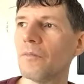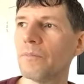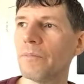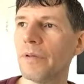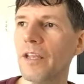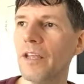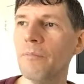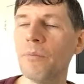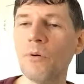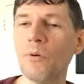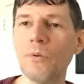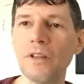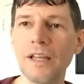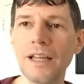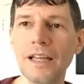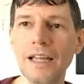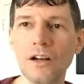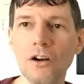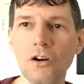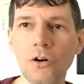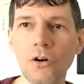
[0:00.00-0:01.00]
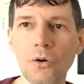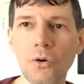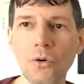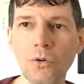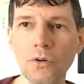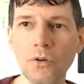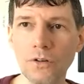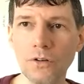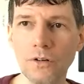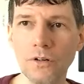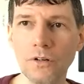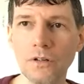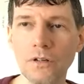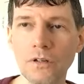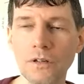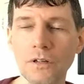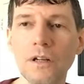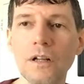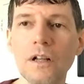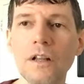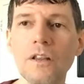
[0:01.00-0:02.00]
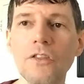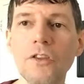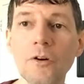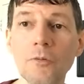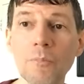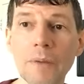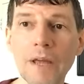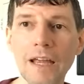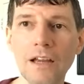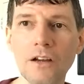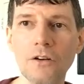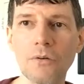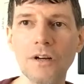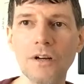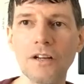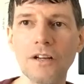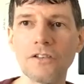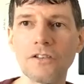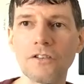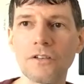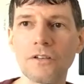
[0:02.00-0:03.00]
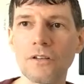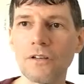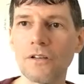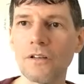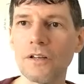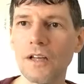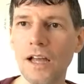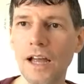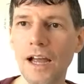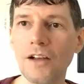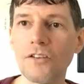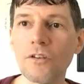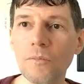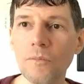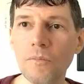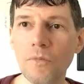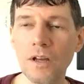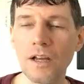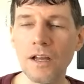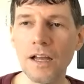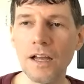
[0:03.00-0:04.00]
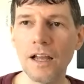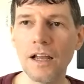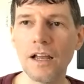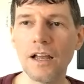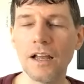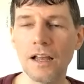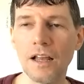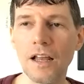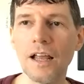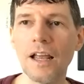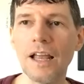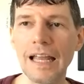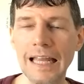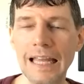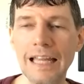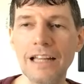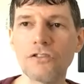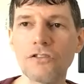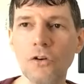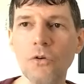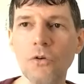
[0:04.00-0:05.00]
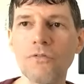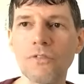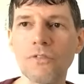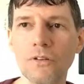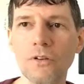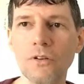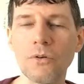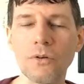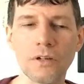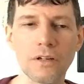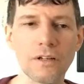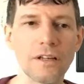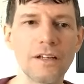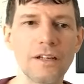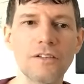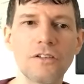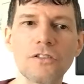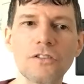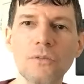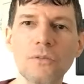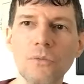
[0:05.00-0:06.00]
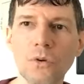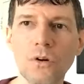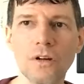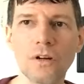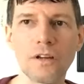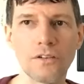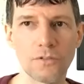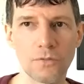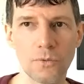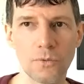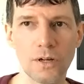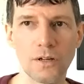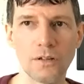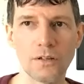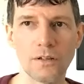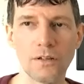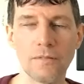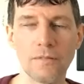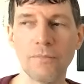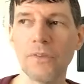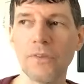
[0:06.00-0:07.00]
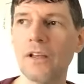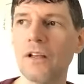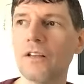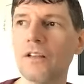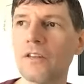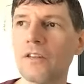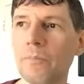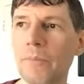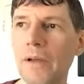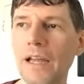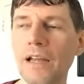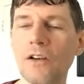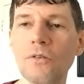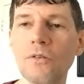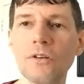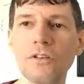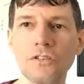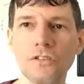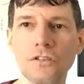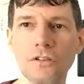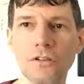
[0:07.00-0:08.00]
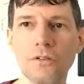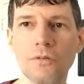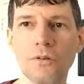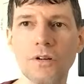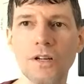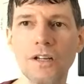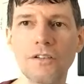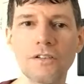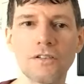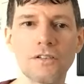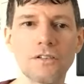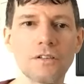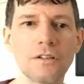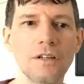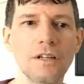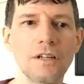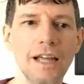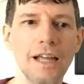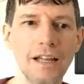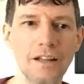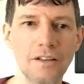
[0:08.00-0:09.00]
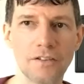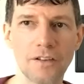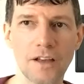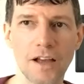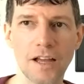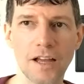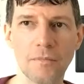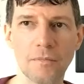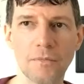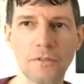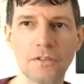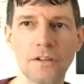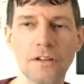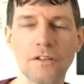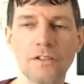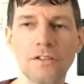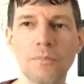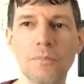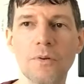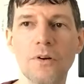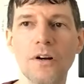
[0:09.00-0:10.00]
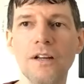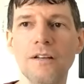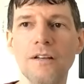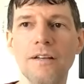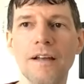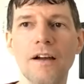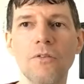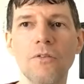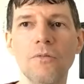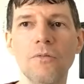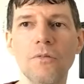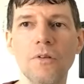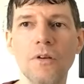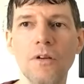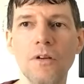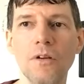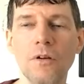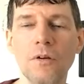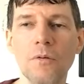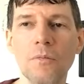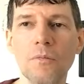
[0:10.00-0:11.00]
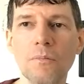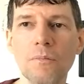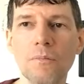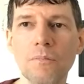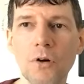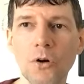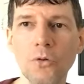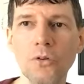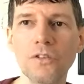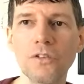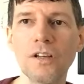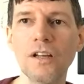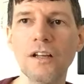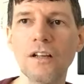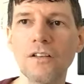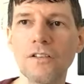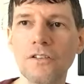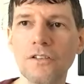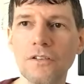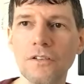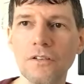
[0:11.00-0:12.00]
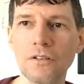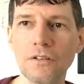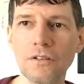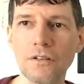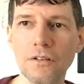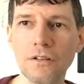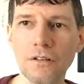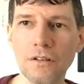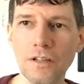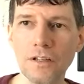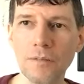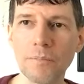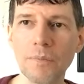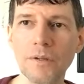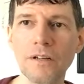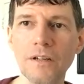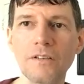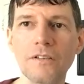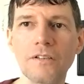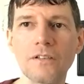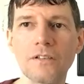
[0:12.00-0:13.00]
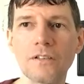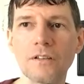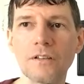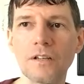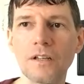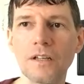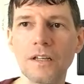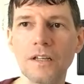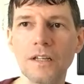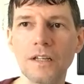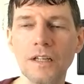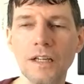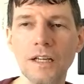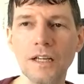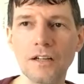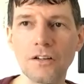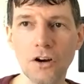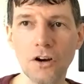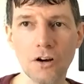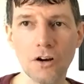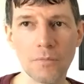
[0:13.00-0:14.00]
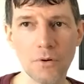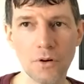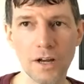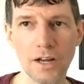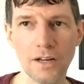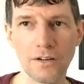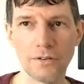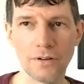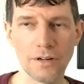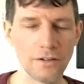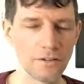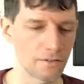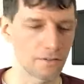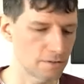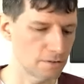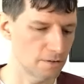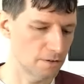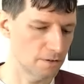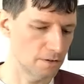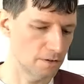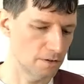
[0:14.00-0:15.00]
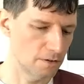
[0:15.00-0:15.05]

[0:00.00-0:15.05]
People, when they get older, their pancreas has a, gets overloaded. It doesn't work as well. The pancreas secretes enzymes to break down proteins, lipids, and carbohydrates.